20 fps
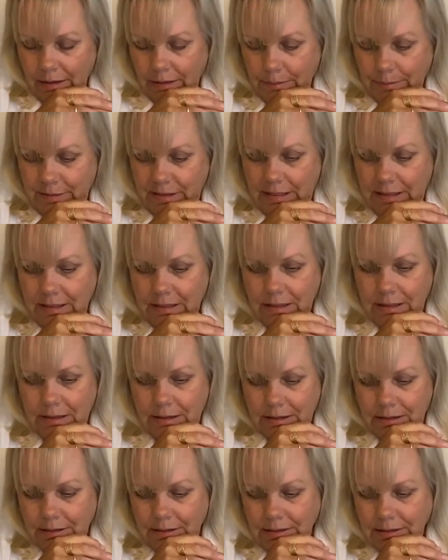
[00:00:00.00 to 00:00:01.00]
it's
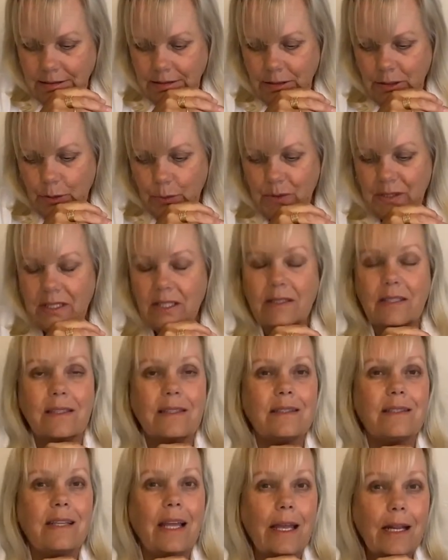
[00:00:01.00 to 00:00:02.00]
a
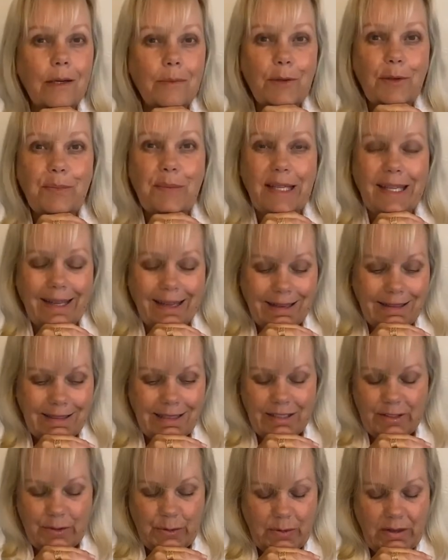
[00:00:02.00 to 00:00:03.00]
sustainable plant.
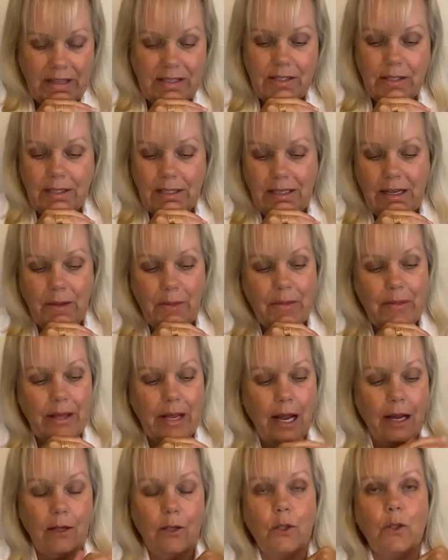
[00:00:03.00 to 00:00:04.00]
And so that's another
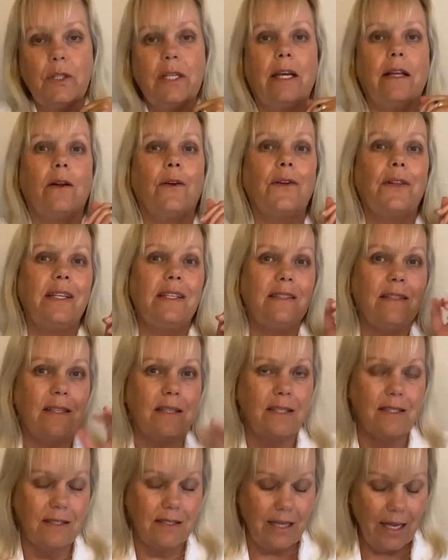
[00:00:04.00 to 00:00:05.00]
thing I look at, are these
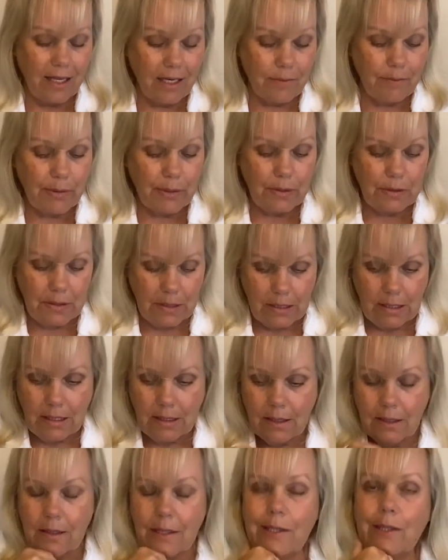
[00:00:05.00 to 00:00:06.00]
sustainable,
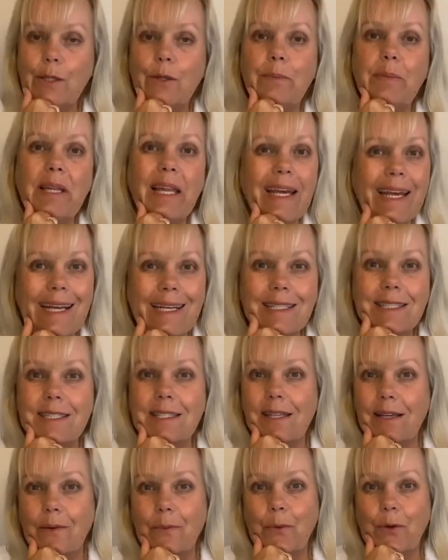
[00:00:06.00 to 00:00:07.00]
plants
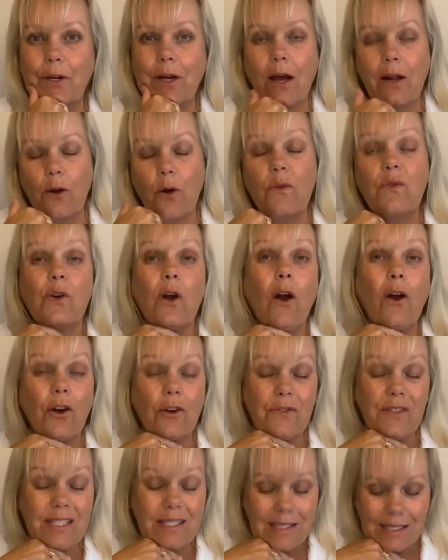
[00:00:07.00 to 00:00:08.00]
that we're not over
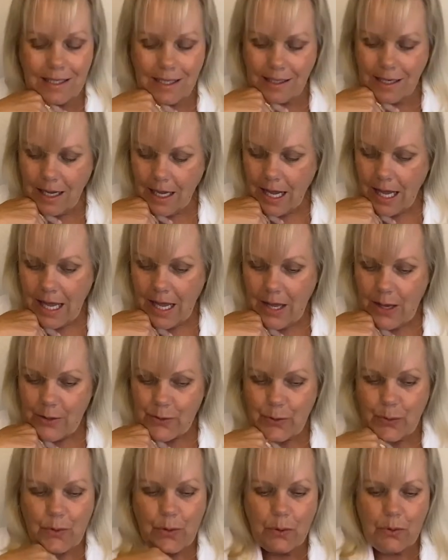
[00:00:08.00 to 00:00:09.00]
harvesting.
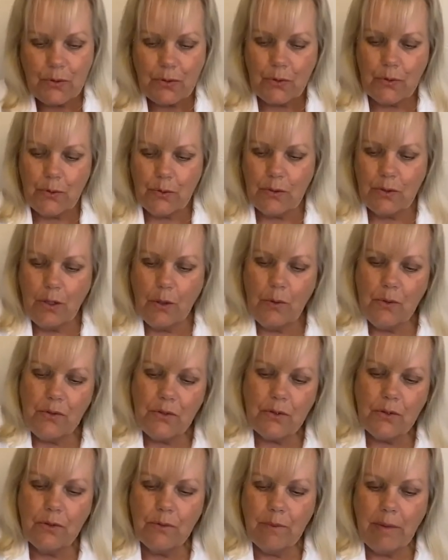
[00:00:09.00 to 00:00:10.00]
So those
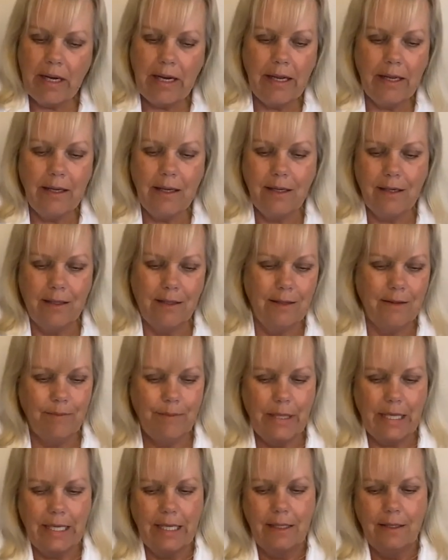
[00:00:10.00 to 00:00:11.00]
are
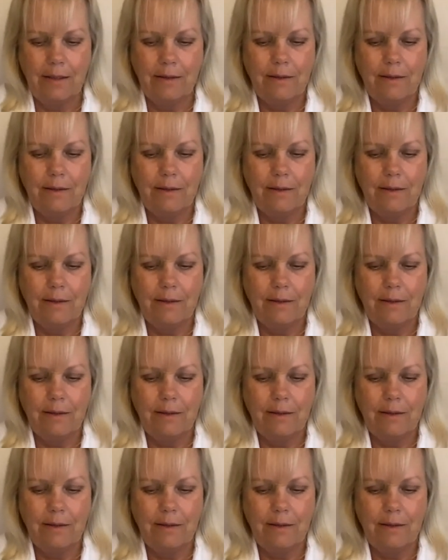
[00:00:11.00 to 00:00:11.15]
my